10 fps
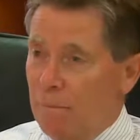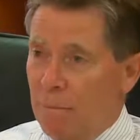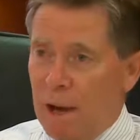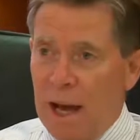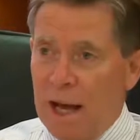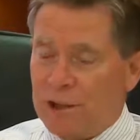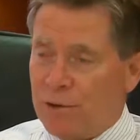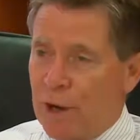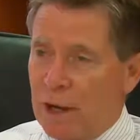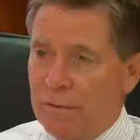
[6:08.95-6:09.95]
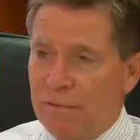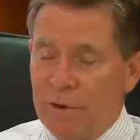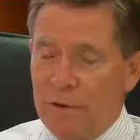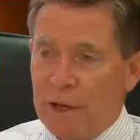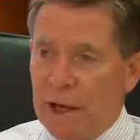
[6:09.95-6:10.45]
large crowd, a
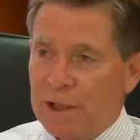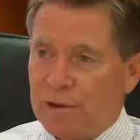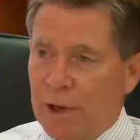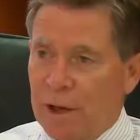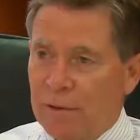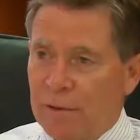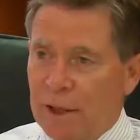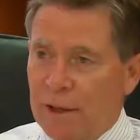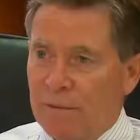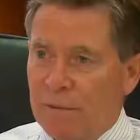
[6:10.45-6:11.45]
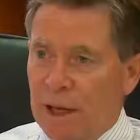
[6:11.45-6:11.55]
very large crowd there,